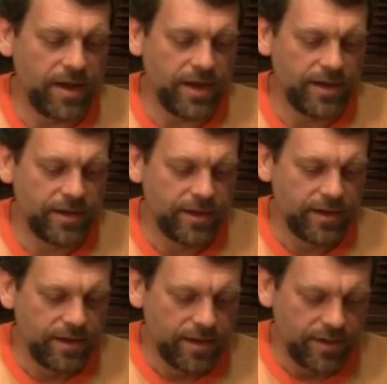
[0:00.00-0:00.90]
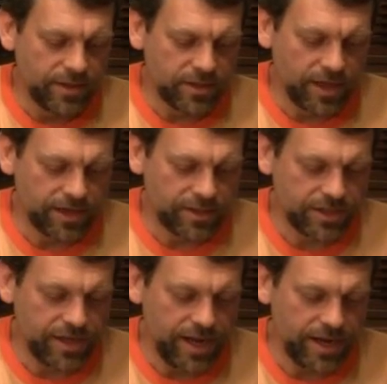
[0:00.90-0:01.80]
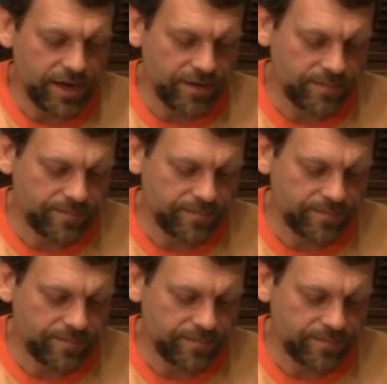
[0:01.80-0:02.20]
made that's like a snake,